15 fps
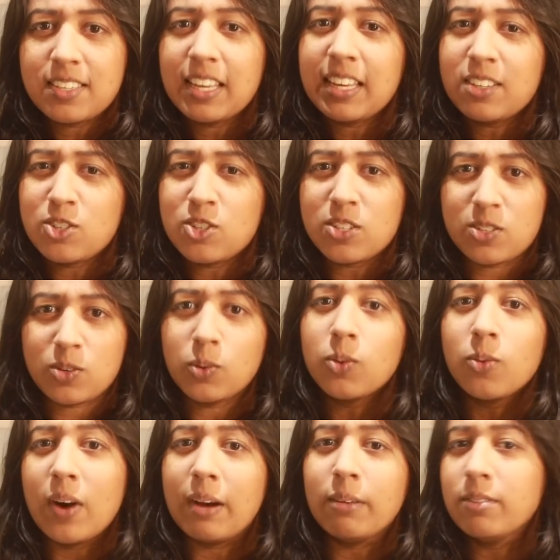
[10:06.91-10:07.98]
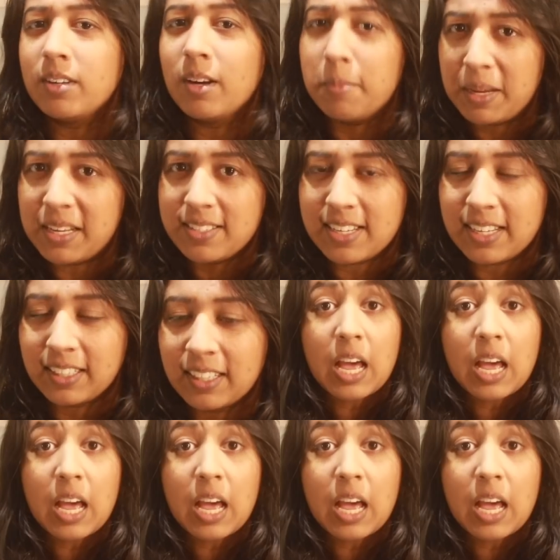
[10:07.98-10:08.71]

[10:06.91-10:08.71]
He's just all round amazing.